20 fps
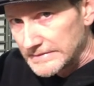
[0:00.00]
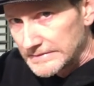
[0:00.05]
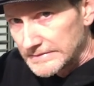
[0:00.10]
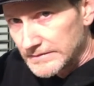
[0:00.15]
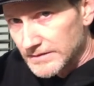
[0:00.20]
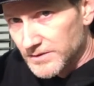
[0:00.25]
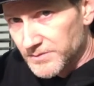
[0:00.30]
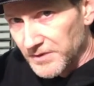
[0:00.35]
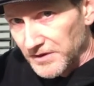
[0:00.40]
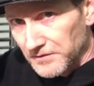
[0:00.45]

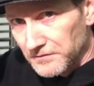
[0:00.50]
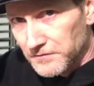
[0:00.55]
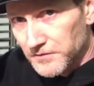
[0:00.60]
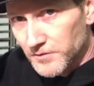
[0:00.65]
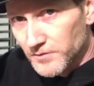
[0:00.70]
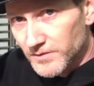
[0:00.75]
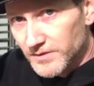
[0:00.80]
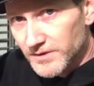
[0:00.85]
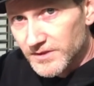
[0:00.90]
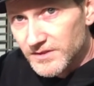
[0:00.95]
it's been a
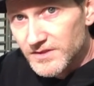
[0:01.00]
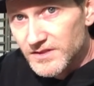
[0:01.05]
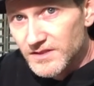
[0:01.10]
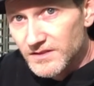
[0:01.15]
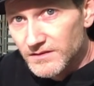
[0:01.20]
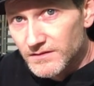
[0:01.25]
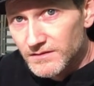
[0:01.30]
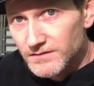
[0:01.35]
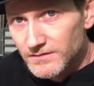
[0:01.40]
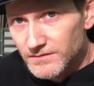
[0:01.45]
few
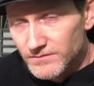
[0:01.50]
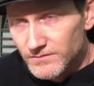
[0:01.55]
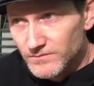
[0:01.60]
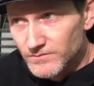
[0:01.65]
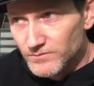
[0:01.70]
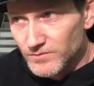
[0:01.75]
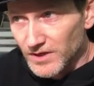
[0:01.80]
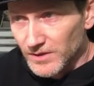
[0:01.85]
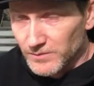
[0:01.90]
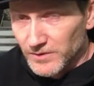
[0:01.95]
months,
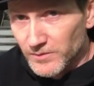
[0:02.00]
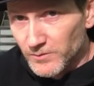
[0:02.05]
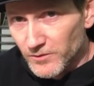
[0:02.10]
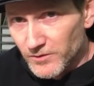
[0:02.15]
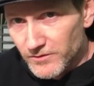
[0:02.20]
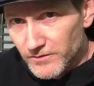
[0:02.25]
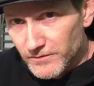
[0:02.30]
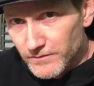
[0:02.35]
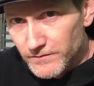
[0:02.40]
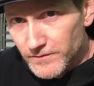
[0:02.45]
probably
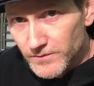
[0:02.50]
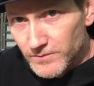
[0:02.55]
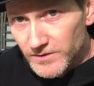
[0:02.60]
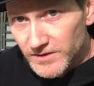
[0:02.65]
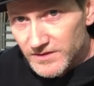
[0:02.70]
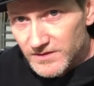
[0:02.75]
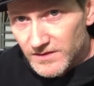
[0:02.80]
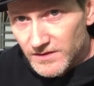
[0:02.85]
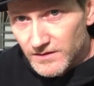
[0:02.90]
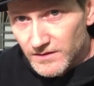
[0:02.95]
more than a few
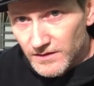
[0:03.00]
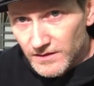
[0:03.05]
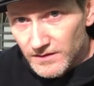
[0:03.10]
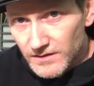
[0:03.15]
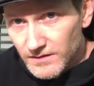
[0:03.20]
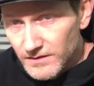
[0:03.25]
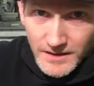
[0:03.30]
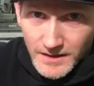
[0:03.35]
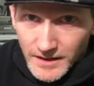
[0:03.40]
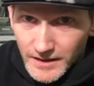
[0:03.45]
months, I
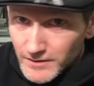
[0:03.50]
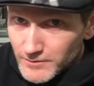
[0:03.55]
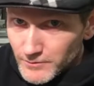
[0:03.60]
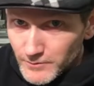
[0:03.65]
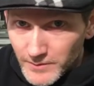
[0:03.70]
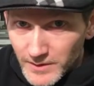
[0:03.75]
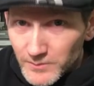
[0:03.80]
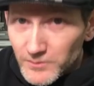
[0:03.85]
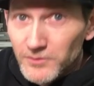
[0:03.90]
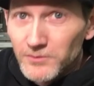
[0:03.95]
think. I don't
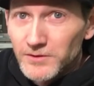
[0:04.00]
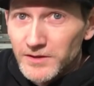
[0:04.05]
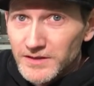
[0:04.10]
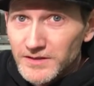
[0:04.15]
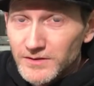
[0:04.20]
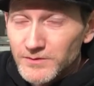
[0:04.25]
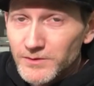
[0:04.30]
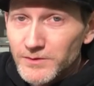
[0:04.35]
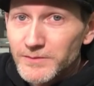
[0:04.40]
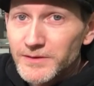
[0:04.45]
remember what he
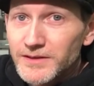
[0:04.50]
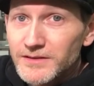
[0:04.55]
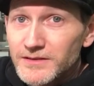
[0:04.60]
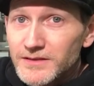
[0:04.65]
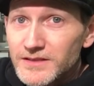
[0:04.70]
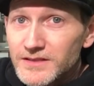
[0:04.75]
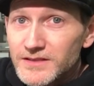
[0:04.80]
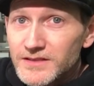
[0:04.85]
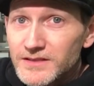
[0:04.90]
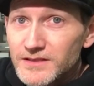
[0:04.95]
told me about
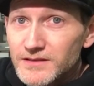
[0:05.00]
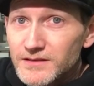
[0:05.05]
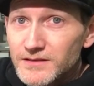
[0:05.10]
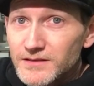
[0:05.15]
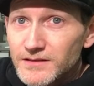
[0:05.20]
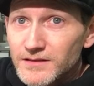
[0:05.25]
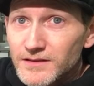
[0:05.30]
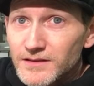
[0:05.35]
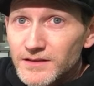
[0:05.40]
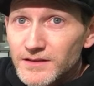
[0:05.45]
this.
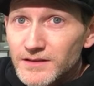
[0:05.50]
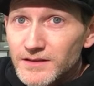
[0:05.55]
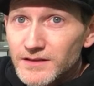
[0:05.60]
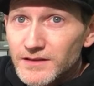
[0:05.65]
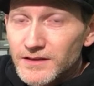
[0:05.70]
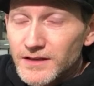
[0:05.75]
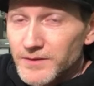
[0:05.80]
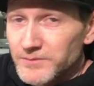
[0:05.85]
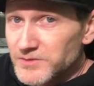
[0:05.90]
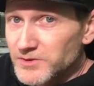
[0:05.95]

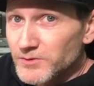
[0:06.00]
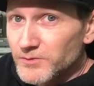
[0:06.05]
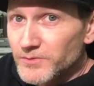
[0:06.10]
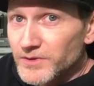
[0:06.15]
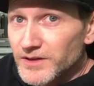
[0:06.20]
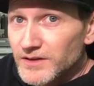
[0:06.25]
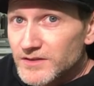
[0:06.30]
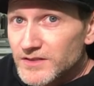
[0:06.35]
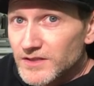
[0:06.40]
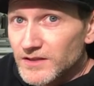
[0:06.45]
I'm too
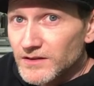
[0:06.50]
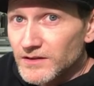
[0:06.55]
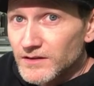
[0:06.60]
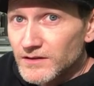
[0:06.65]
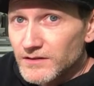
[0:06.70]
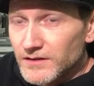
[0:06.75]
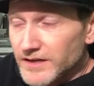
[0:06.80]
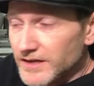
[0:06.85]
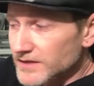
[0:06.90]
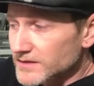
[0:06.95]
embarrassed to
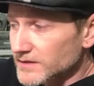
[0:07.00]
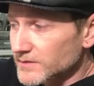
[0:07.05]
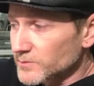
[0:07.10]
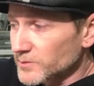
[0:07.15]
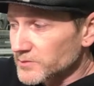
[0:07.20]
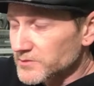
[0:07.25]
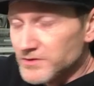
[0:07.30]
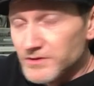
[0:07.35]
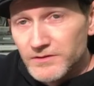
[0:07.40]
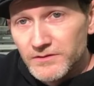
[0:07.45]
call and ask him
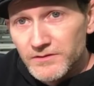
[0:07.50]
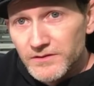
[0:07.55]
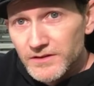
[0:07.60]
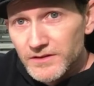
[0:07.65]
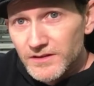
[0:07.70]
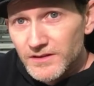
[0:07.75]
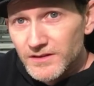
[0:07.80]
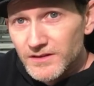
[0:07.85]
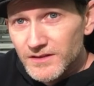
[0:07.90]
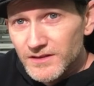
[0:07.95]
what was wrong with
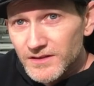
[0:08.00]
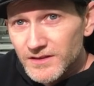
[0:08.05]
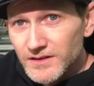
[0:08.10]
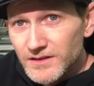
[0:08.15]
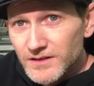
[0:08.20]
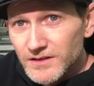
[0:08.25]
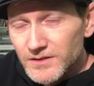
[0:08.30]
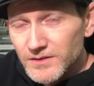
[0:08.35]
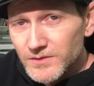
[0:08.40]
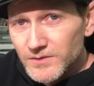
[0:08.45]
it,
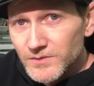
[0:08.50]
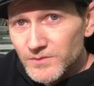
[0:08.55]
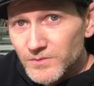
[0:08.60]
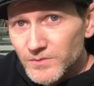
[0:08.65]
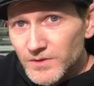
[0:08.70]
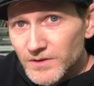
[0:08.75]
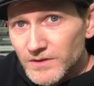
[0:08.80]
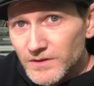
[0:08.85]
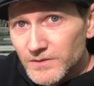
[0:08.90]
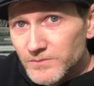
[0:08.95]

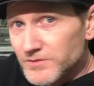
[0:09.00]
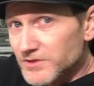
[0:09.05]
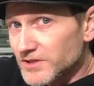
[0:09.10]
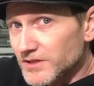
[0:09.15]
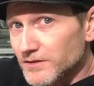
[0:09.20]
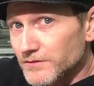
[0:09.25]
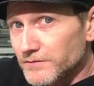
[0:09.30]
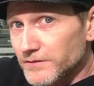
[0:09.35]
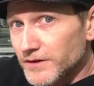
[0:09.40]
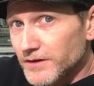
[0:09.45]
but I'm just
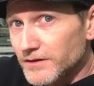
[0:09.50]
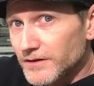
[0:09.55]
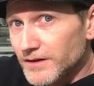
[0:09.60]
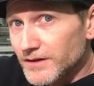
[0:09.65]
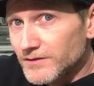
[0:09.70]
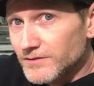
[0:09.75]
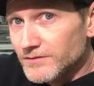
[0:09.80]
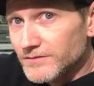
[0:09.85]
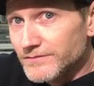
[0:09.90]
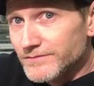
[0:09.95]
gonna figure it
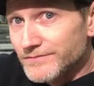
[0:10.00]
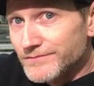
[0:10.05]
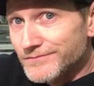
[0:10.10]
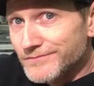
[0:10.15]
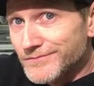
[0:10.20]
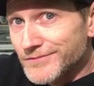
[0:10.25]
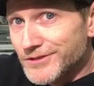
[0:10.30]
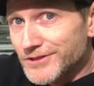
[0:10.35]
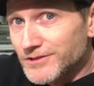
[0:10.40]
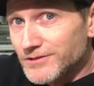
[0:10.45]
out.
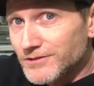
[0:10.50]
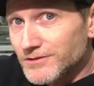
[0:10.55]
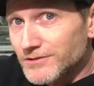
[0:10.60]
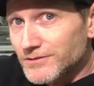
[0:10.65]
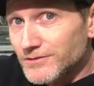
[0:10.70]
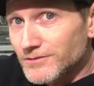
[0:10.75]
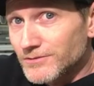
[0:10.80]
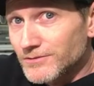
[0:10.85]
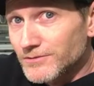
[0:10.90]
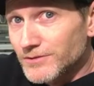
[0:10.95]

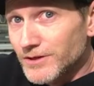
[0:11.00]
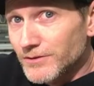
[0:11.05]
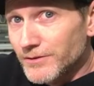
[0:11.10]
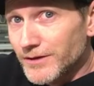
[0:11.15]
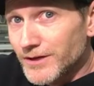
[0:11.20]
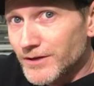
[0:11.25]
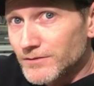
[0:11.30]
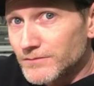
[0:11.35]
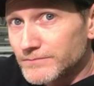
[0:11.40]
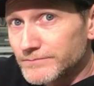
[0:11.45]
So here we
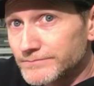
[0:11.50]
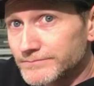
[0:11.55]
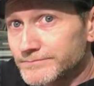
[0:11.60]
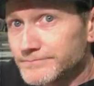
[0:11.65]
go.